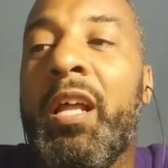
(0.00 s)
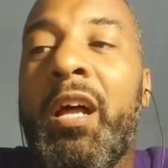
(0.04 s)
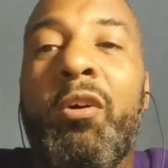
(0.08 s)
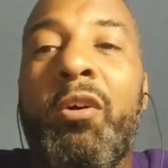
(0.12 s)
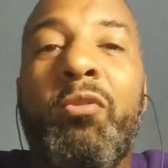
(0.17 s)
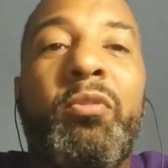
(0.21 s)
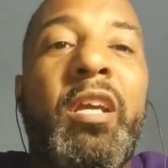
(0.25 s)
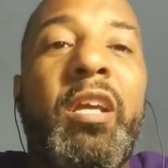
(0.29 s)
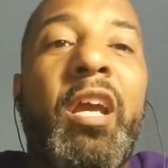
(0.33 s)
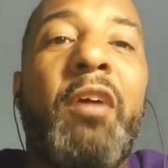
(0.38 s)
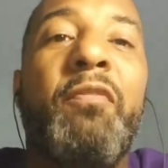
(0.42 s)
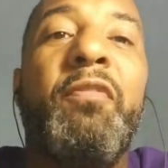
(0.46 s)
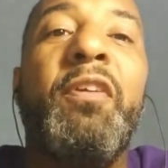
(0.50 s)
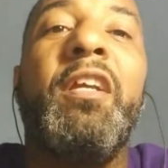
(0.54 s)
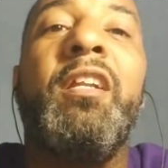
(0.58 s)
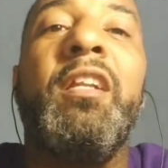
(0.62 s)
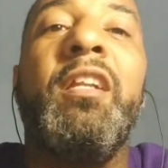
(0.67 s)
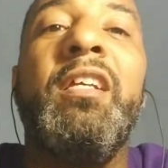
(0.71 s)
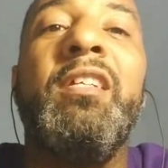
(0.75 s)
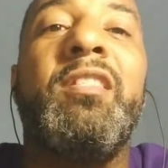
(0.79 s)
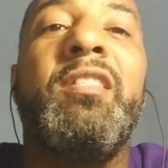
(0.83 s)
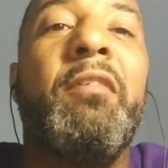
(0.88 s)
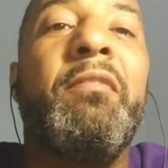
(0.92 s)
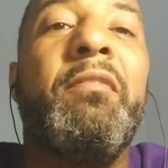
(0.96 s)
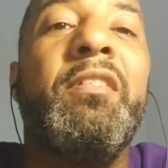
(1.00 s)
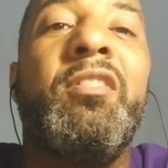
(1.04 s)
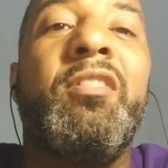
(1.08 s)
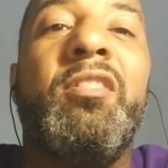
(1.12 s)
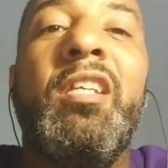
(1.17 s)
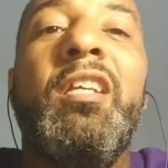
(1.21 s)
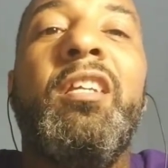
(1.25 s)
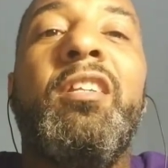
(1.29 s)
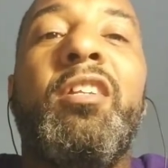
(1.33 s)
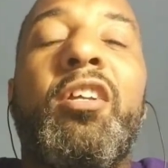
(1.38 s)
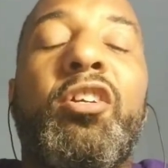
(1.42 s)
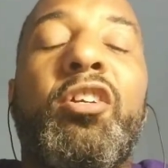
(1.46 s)
I don't care if he cleans every
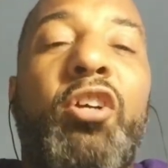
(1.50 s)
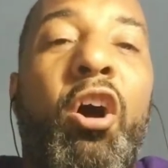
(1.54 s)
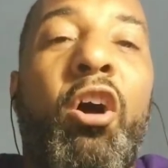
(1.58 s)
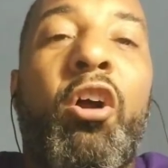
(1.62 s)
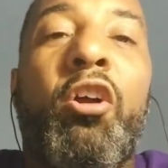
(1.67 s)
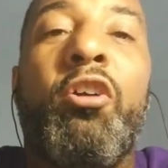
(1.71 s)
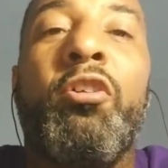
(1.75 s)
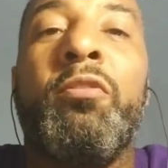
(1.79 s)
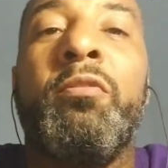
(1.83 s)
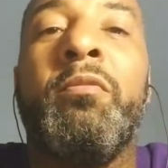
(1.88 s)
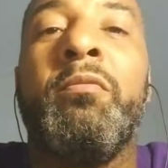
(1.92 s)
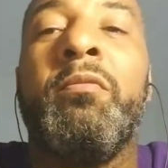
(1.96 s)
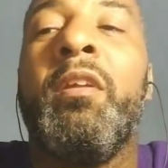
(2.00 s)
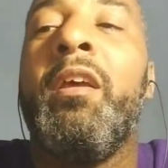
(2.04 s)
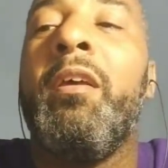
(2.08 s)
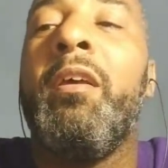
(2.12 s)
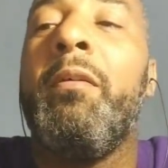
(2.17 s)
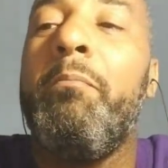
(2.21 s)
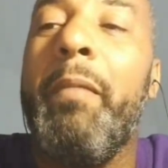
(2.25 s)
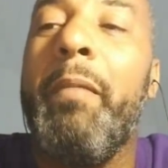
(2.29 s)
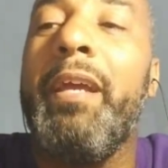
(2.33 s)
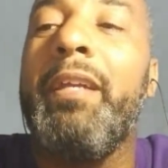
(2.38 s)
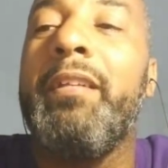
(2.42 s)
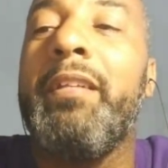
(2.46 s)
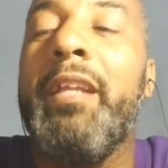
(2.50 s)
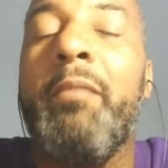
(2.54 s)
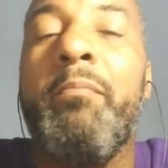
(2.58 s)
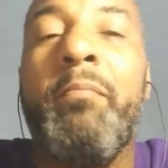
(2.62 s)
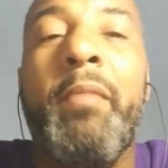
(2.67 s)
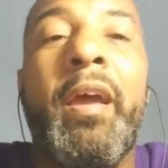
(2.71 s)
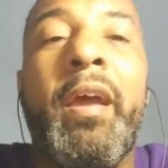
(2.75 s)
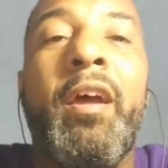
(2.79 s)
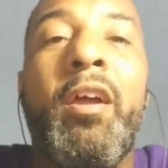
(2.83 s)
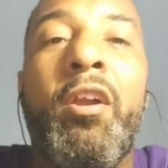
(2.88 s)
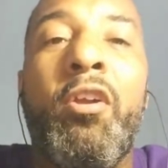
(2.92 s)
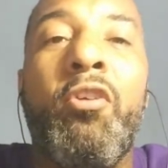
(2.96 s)
seat in the garden. Make that
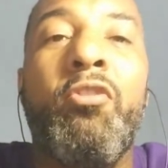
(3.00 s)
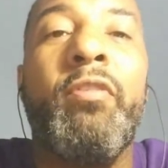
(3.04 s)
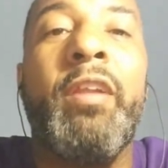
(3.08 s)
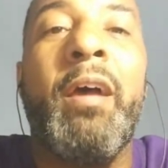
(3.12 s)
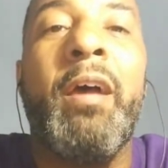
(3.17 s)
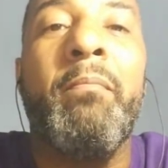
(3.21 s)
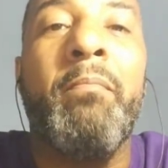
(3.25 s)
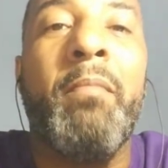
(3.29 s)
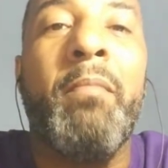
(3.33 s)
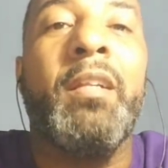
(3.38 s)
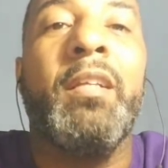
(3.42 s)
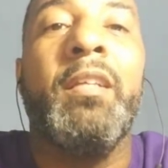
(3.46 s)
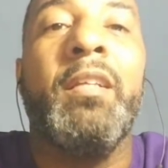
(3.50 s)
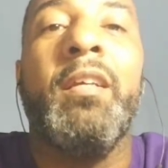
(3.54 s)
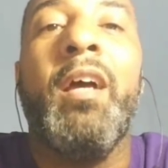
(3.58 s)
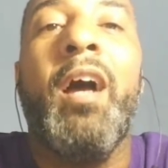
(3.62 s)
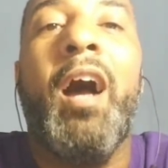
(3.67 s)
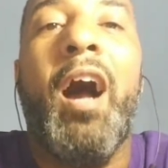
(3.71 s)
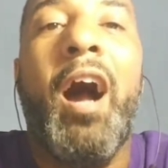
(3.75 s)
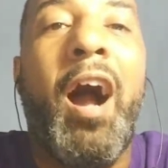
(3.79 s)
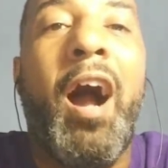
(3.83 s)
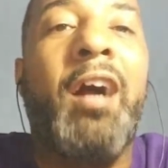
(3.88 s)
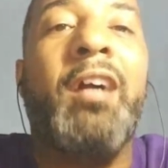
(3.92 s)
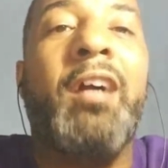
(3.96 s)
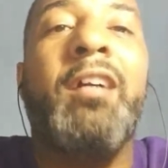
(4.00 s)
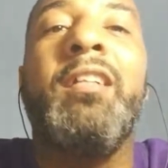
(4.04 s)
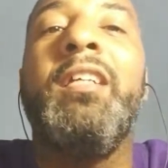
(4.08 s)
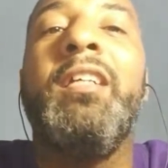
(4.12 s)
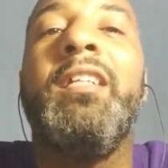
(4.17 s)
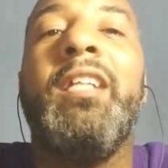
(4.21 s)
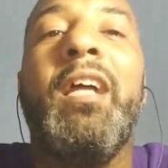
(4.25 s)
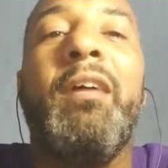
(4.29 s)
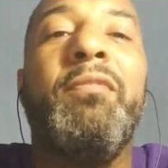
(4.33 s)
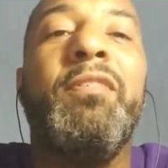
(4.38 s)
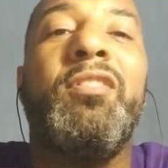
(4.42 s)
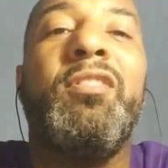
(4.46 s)
man earn that money. I'll
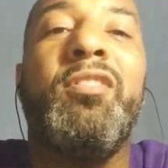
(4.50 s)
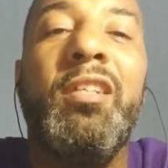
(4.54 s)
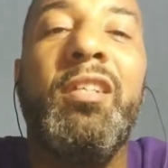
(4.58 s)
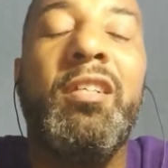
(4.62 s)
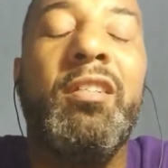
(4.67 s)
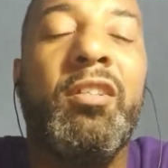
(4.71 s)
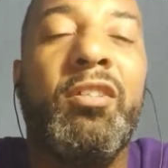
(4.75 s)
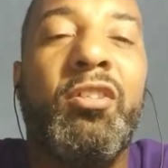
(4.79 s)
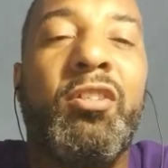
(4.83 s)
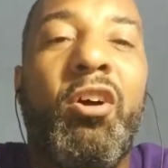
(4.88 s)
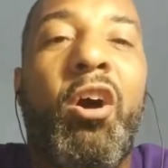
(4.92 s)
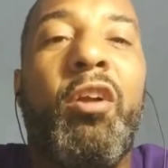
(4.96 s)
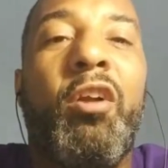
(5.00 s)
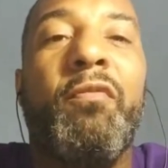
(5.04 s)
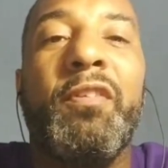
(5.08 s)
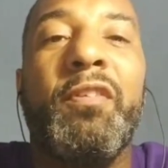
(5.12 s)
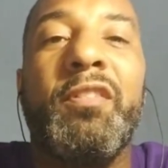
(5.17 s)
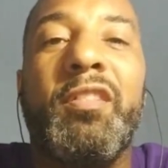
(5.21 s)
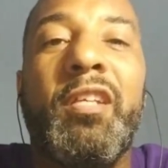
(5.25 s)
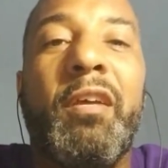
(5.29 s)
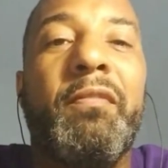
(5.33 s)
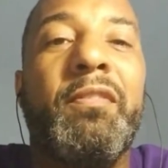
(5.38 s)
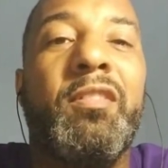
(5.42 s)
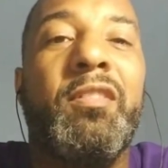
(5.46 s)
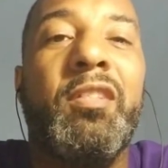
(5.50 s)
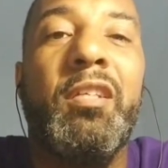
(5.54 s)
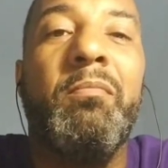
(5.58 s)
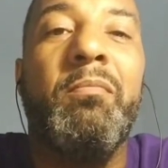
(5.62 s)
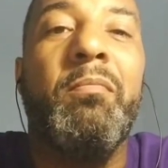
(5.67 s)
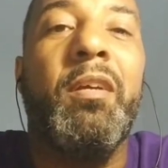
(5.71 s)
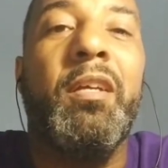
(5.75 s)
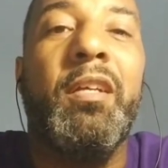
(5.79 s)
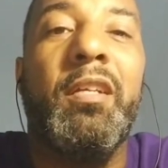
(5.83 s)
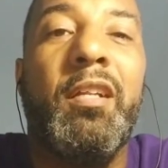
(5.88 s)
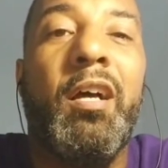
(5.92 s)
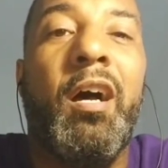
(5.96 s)
clean every seat in the garden for $17
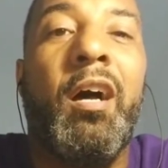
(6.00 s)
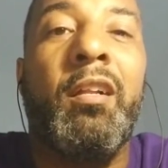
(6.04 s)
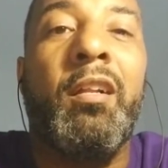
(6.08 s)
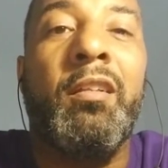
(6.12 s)
million.